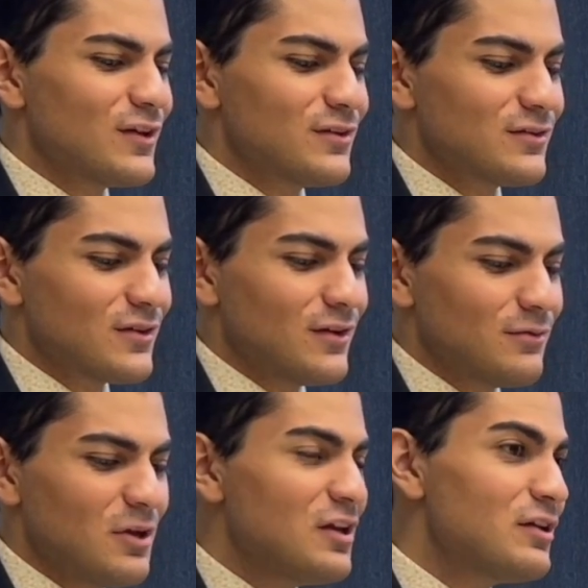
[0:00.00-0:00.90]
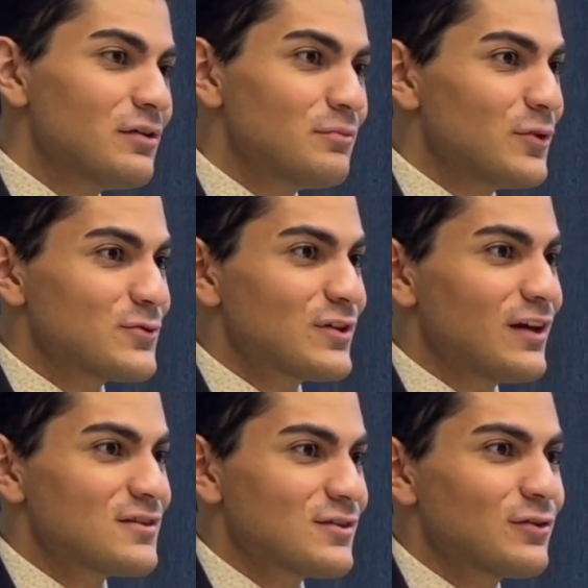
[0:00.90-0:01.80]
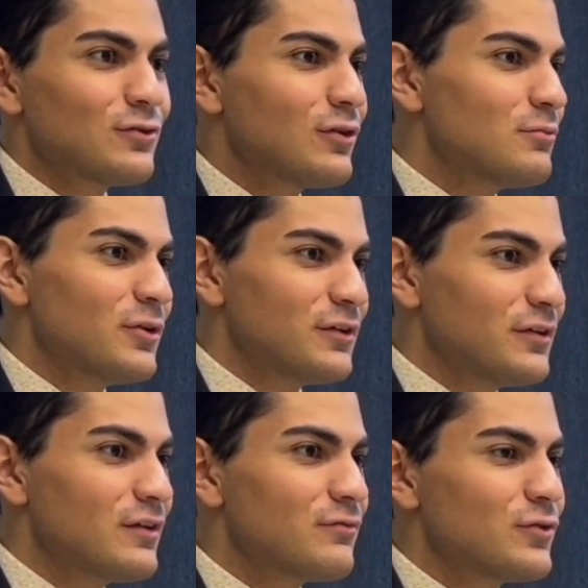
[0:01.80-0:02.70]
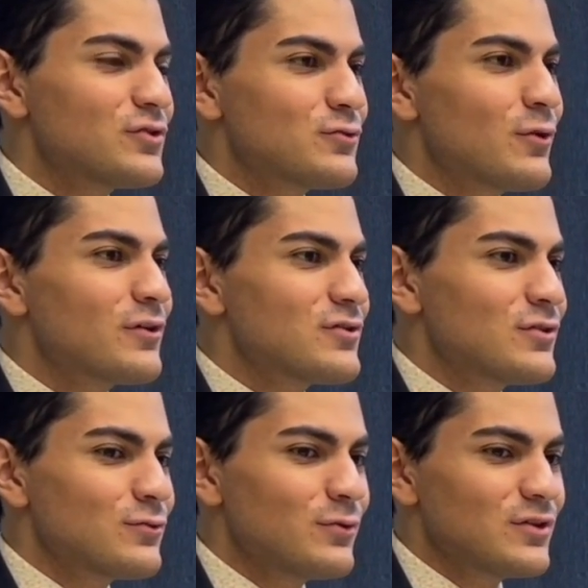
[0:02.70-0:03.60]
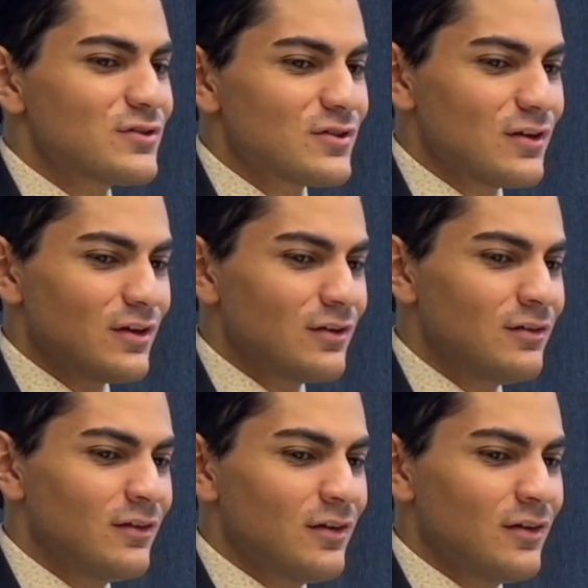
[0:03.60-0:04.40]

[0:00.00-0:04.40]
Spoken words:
And Indian music has a completely different structure to it.